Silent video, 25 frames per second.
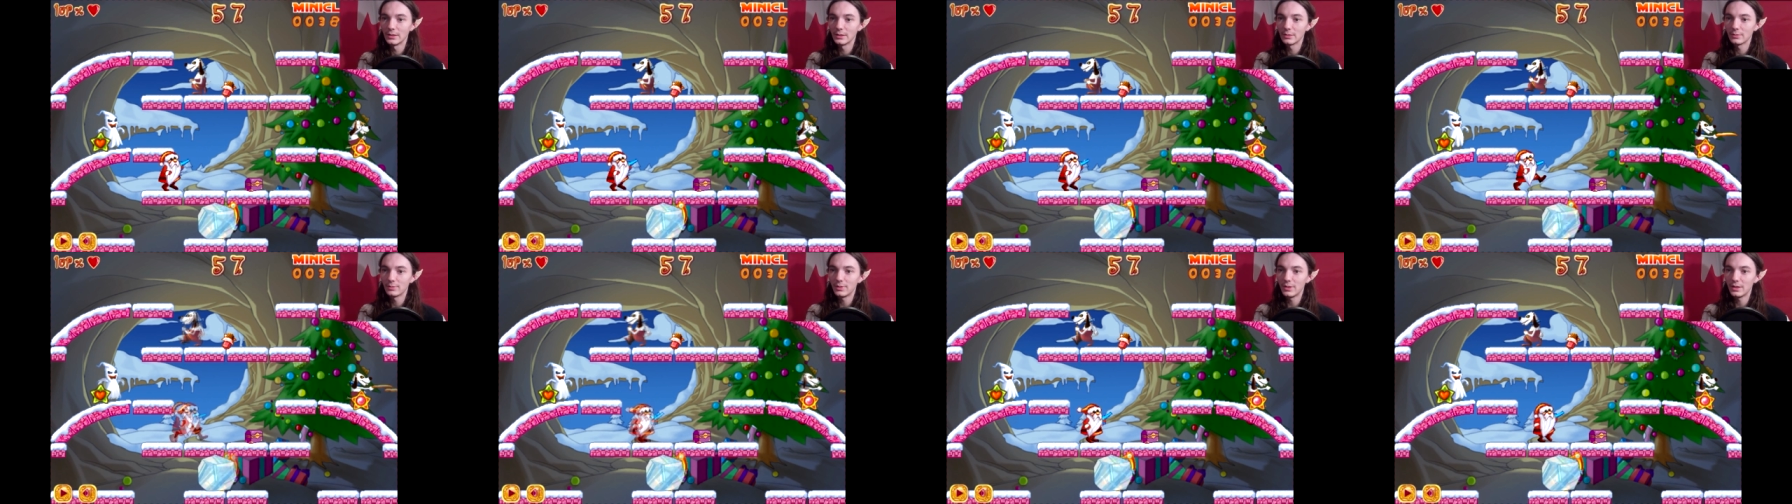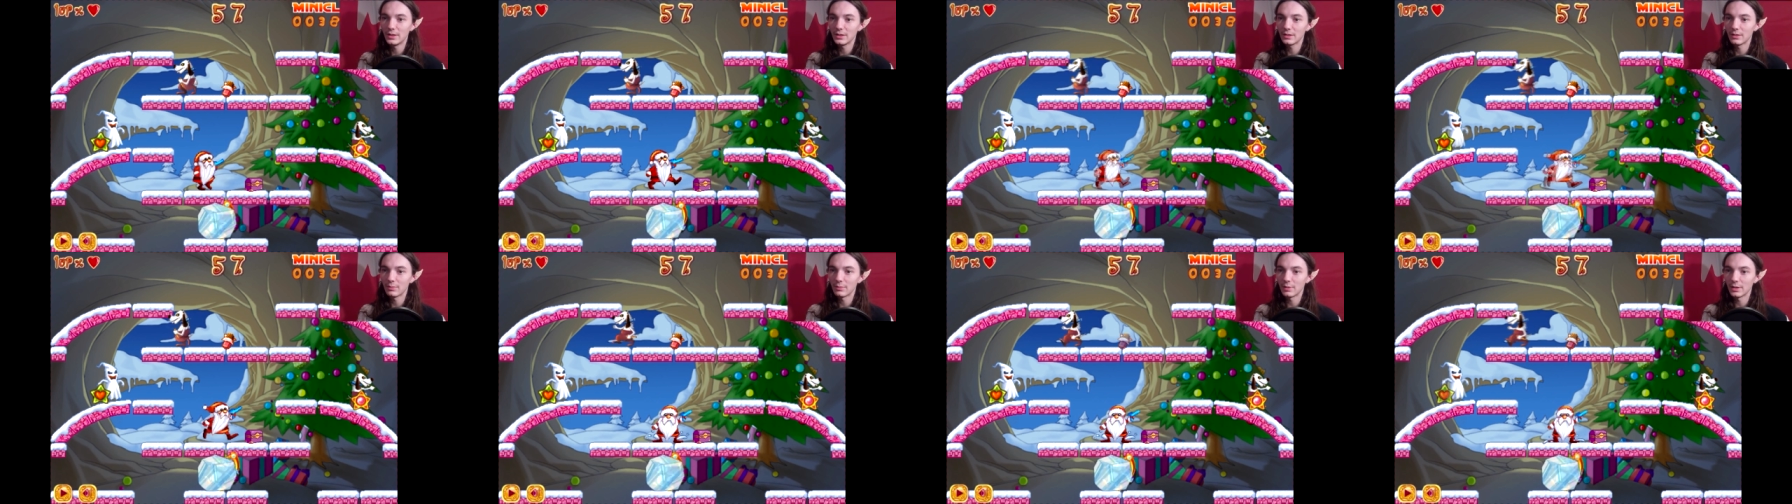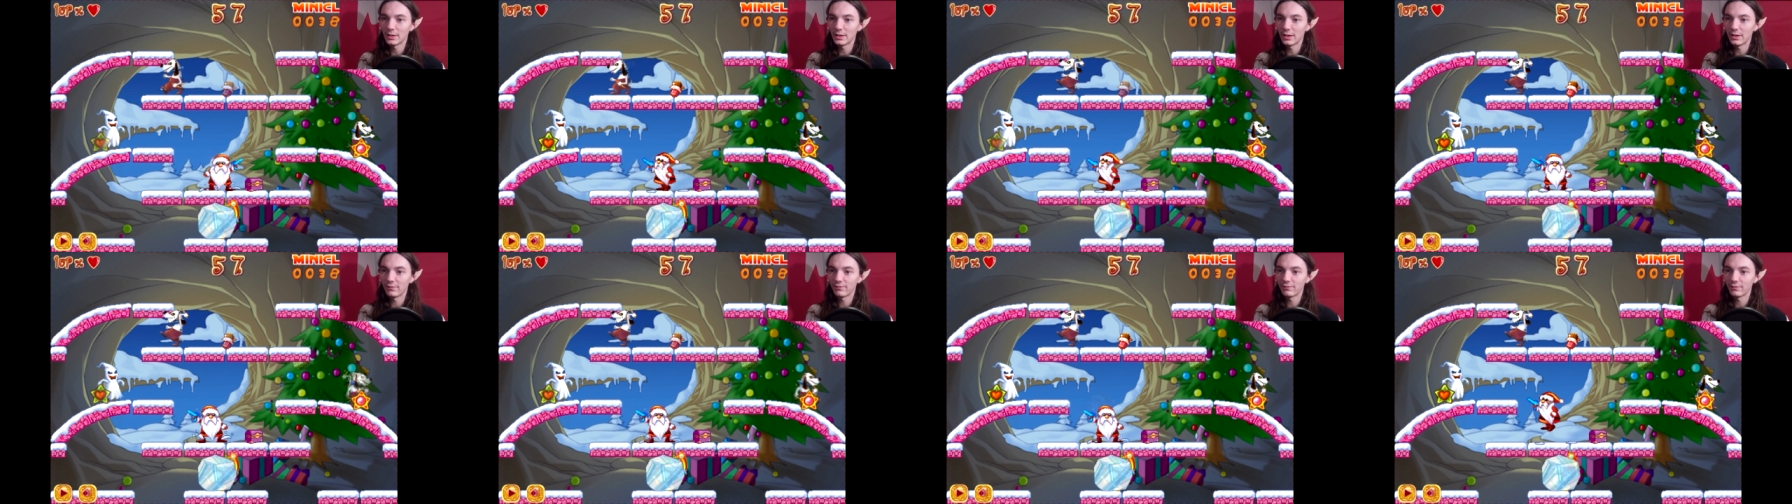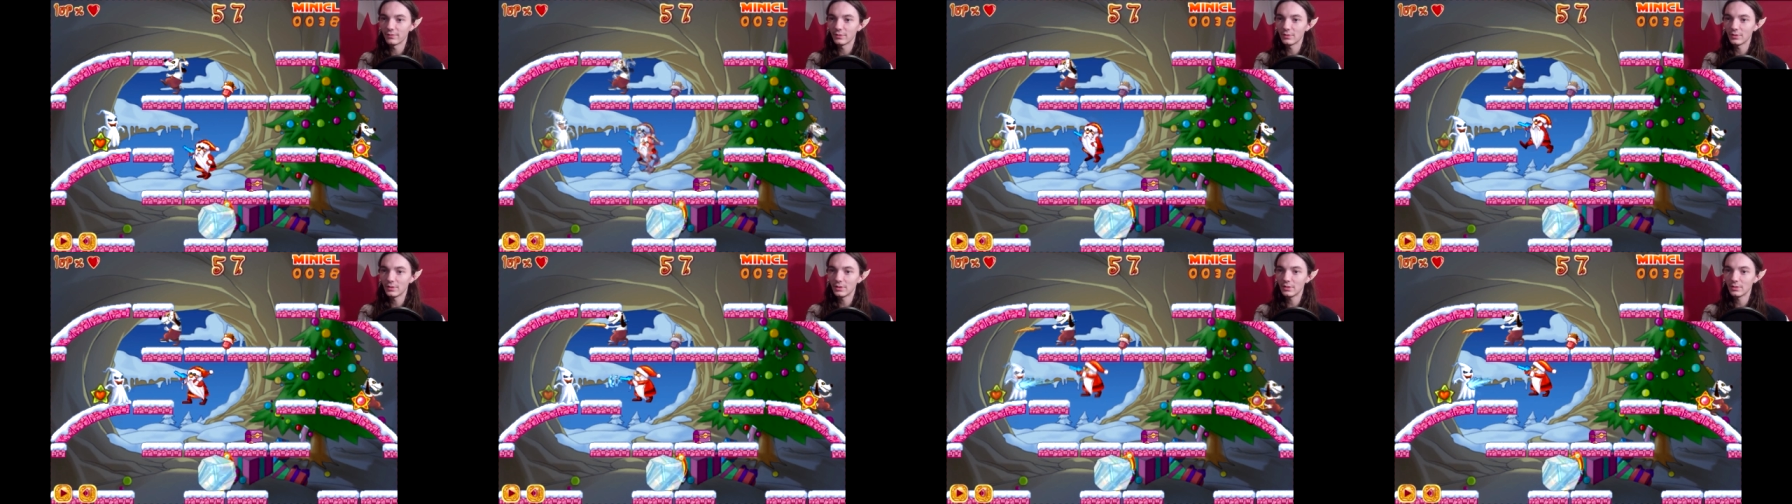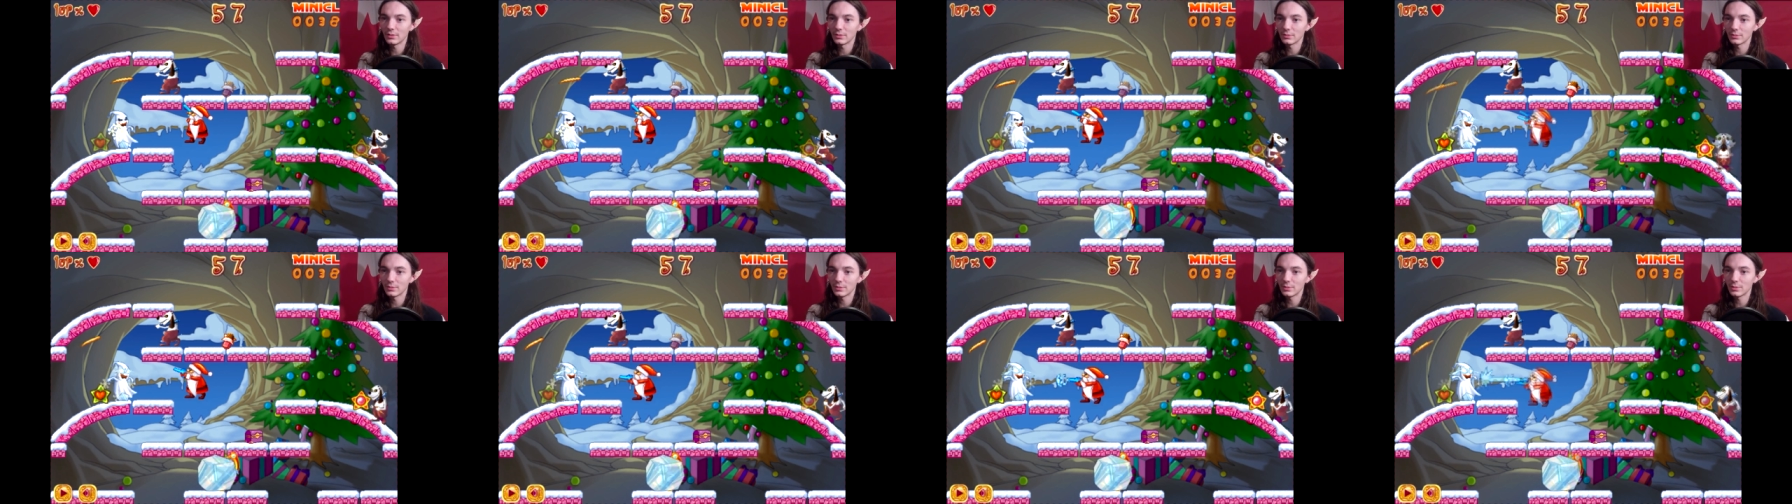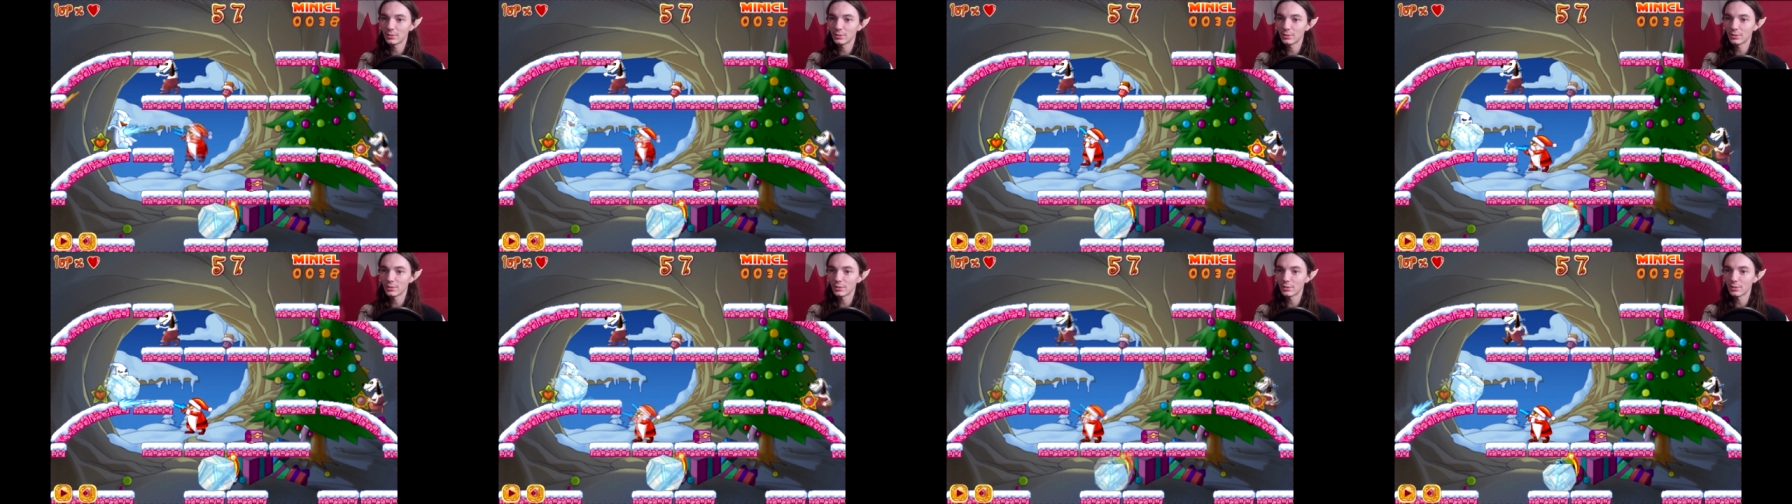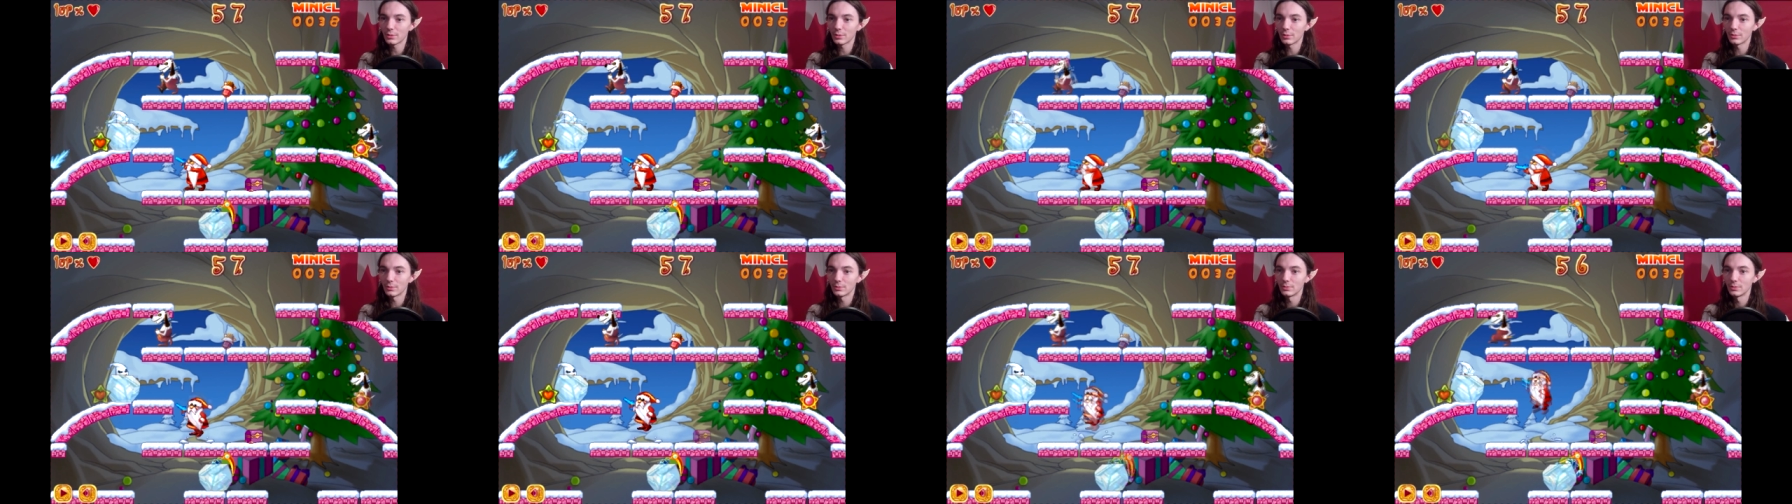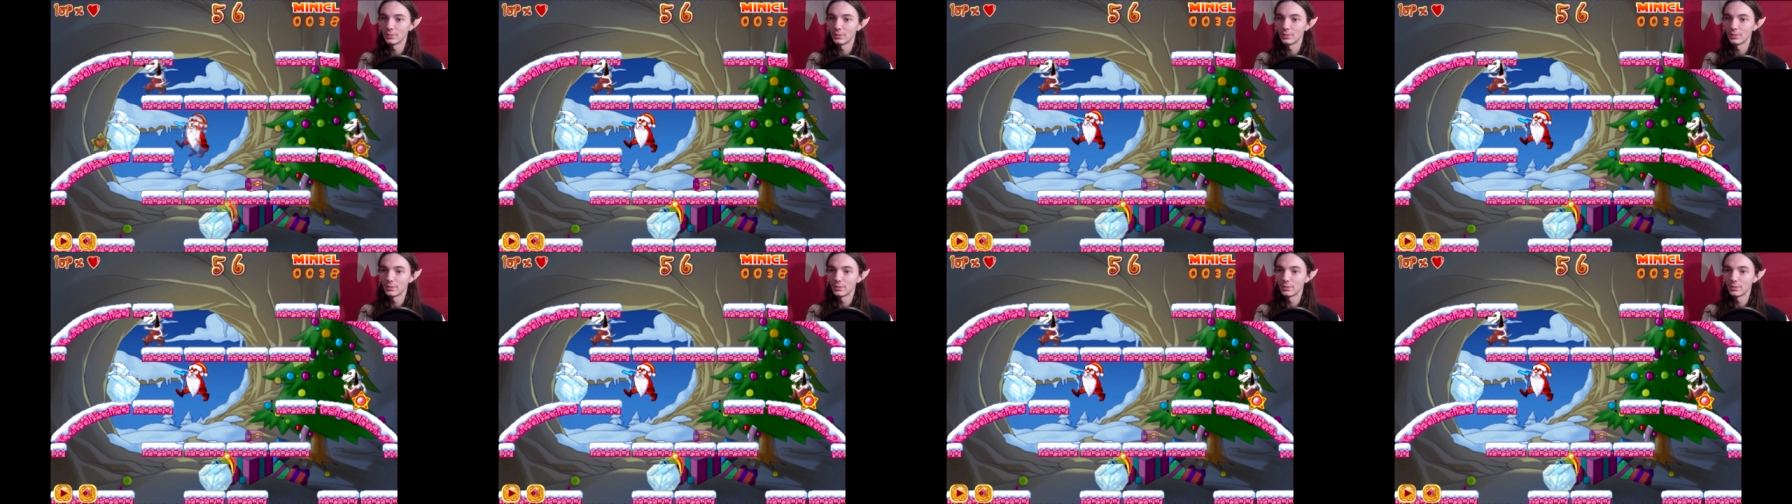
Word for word: Please give me a life. Oh, no, no, no, no, no.